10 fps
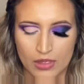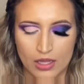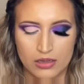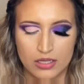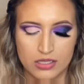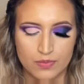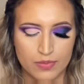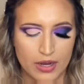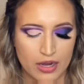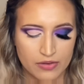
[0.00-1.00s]
this
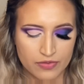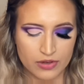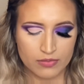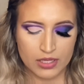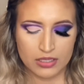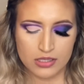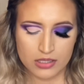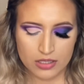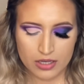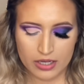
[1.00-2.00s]
brand from
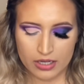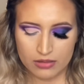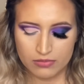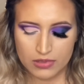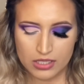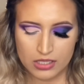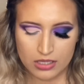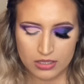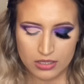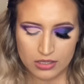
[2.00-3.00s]
Instagram
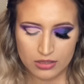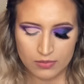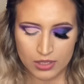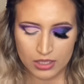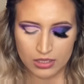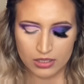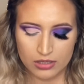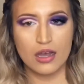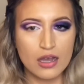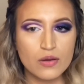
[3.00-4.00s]
sent it to
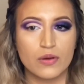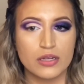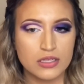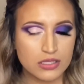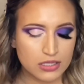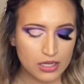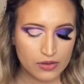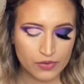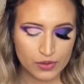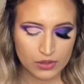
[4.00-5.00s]
me. I want to say a
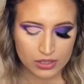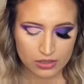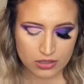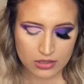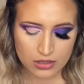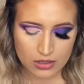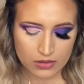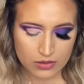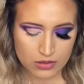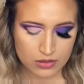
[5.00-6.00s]
few years
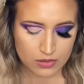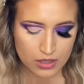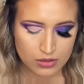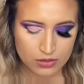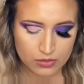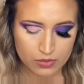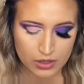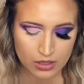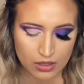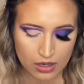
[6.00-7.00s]
ago, so I don't
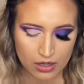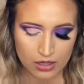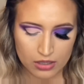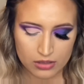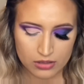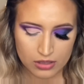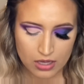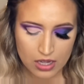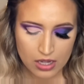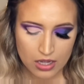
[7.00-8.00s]
recall
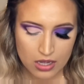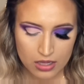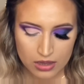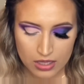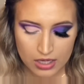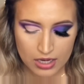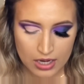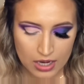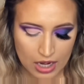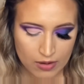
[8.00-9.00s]
the
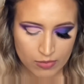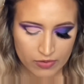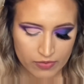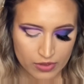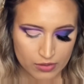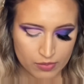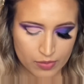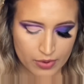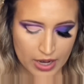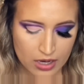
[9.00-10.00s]
name of the
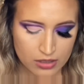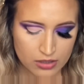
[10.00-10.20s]
brand,